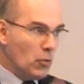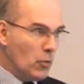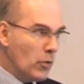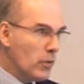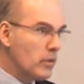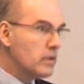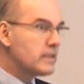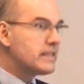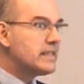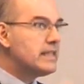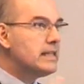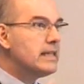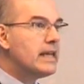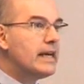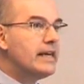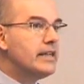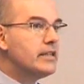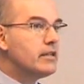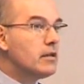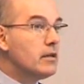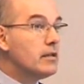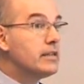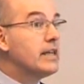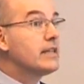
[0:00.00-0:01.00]
We will see
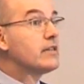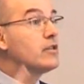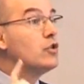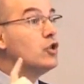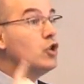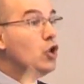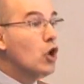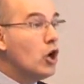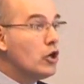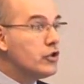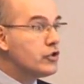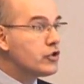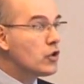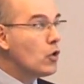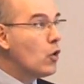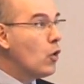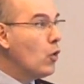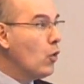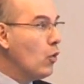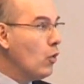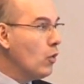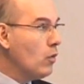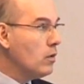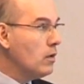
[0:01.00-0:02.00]
later that not
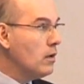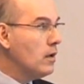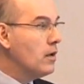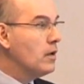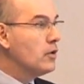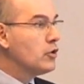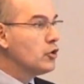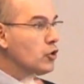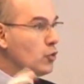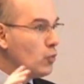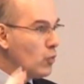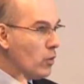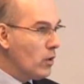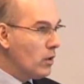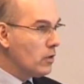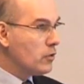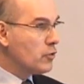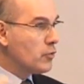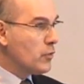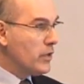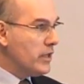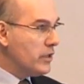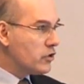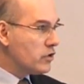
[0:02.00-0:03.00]
all the
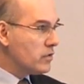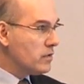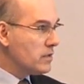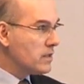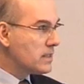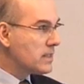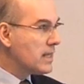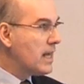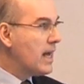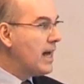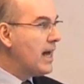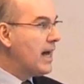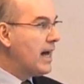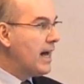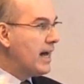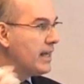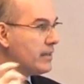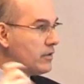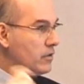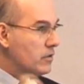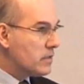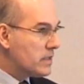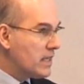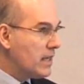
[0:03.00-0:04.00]
world regions
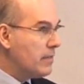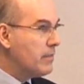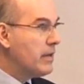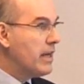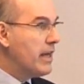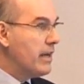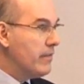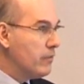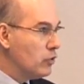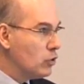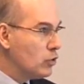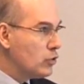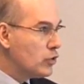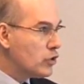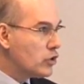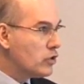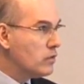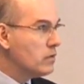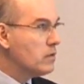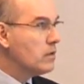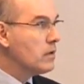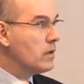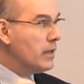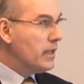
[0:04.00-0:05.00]
had the same
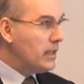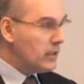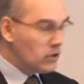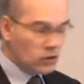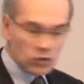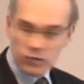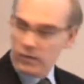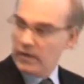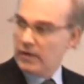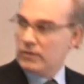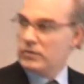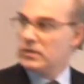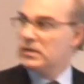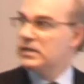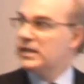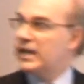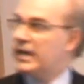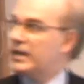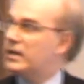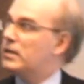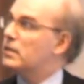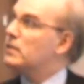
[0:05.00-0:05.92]
evolution in 2009.